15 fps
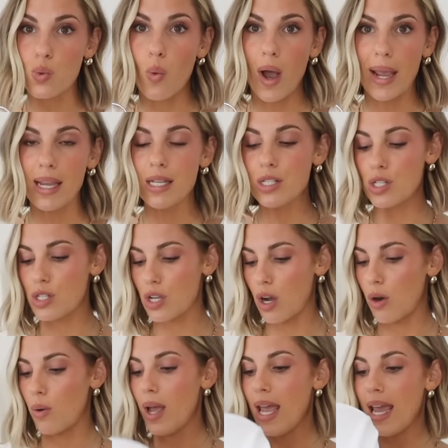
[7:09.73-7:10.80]
white,
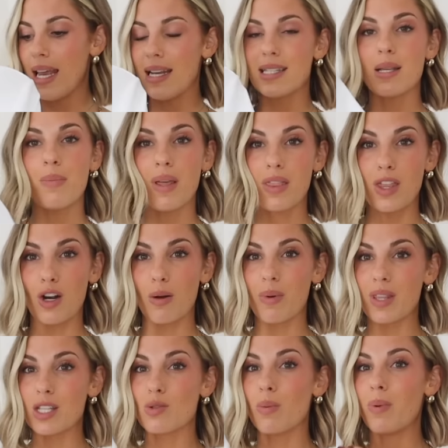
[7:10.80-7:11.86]
so it is a bit thinner,
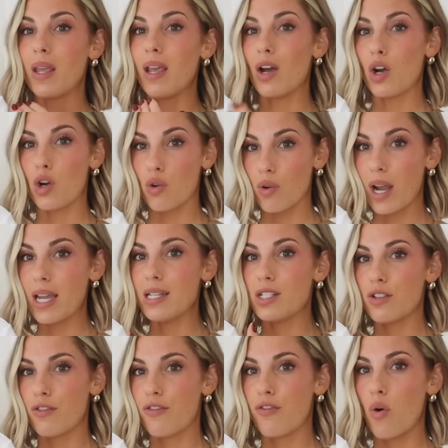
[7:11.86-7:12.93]
but this would be great
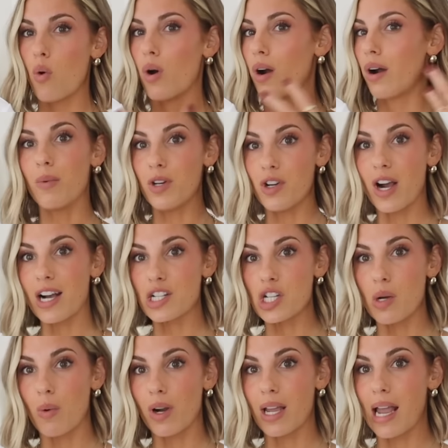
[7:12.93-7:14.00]
for when you're
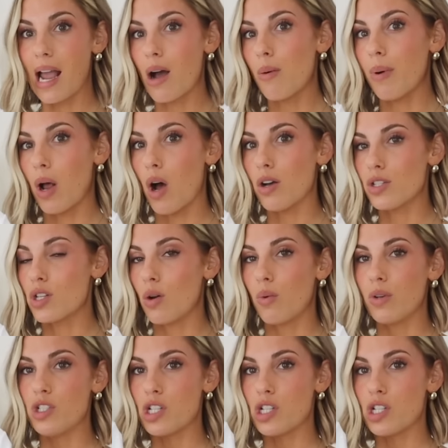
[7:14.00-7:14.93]
actually working out, but also would